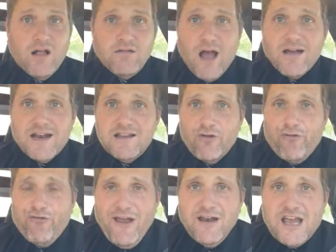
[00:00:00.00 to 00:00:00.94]
I'm going to
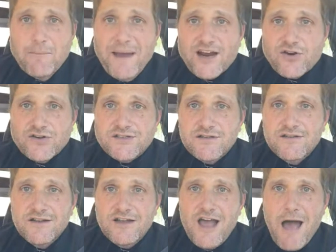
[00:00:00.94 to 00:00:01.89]
defend Quebecers.
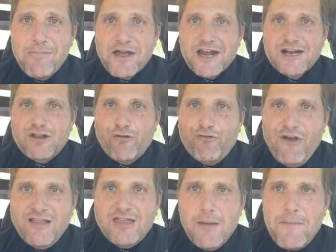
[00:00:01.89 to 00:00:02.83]
I'm going to
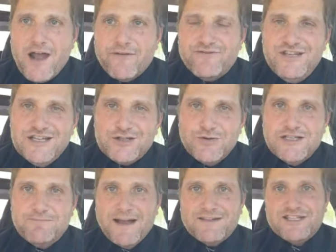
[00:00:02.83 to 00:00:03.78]
defend the amount of
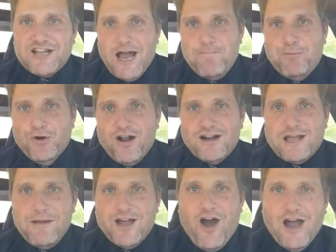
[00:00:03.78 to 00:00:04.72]
disrespect this guy put
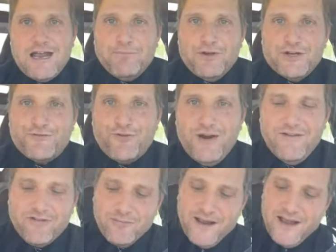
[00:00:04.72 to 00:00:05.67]
on Quebec hockey players
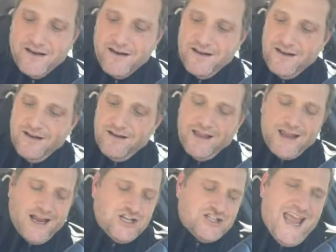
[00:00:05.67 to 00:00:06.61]
forever, man.
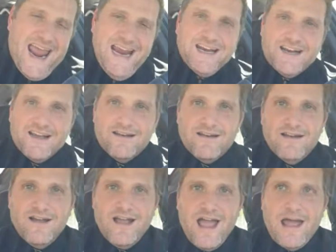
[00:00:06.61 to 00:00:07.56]
Like, I just hated it.
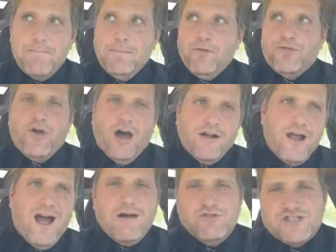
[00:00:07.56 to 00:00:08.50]
And people
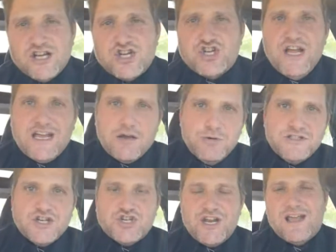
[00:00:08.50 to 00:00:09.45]
thought I was a shtick. It
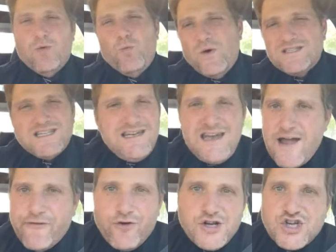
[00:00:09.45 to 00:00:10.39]
was a shtick. It was
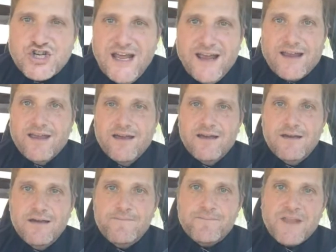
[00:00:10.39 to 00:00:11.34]
never a shtick.
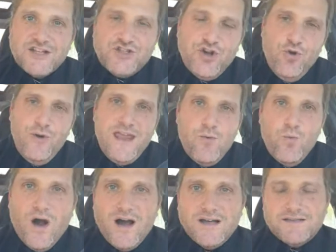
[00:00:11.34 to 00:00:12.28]
That's who
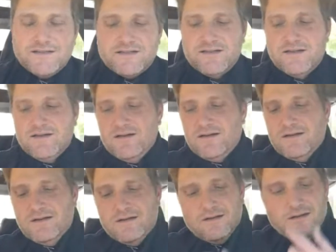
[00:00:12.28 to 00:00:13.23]
was.
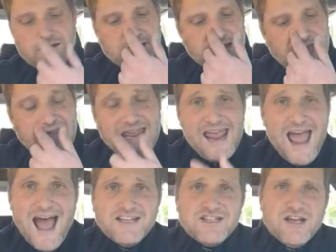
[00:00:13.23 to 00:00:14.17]
And
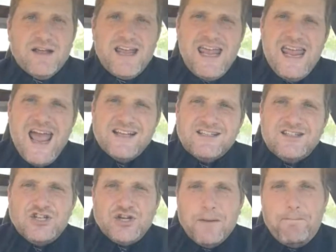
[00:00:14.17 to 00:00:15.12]
he has
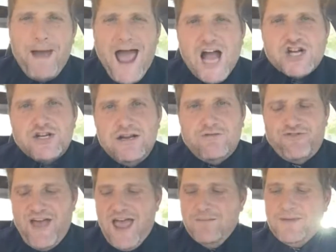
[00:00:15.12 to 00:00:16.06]
such a
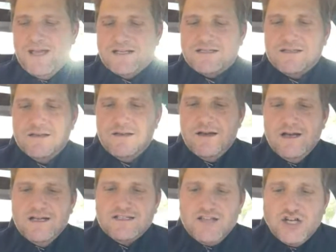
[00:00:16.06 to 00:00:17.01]
passionate fan base.
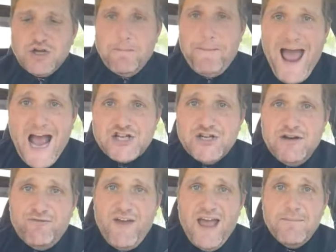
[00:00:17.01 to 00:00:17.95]
Such a
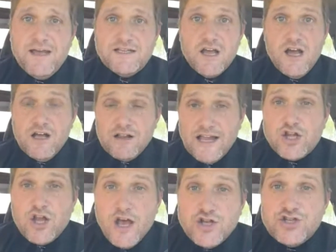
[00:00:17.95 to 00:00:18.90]
passionate fan base.
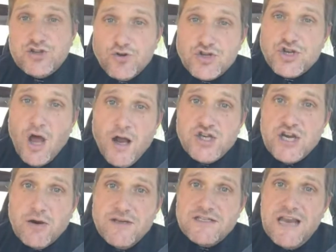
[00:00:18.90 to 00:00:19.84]
Like, search Don
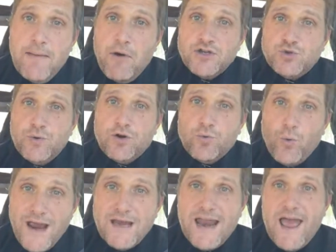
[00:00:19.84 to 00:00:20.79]
Cherry's name on Twitter
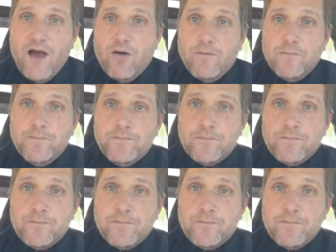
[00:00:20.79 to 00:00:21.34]
right now.